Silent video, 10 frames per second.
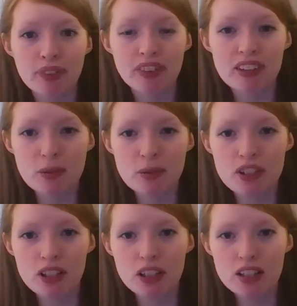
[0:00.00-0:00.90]
This one
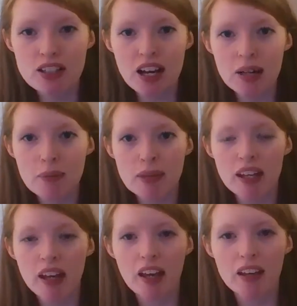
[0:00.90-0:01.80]
took a long time
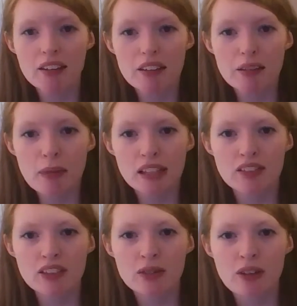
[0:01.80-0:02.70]
because, as
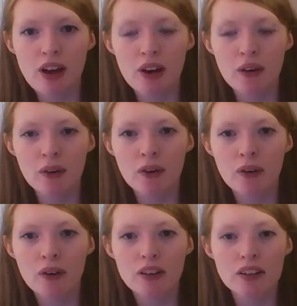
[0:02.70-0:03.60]
many of you know,
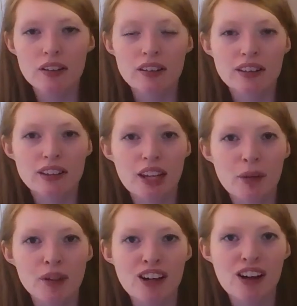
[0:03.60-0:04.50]
they
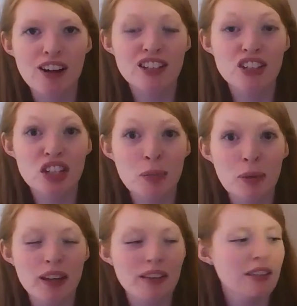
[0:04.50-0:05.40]
were not the
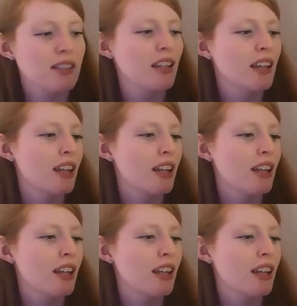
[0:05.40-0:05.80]
cheapest.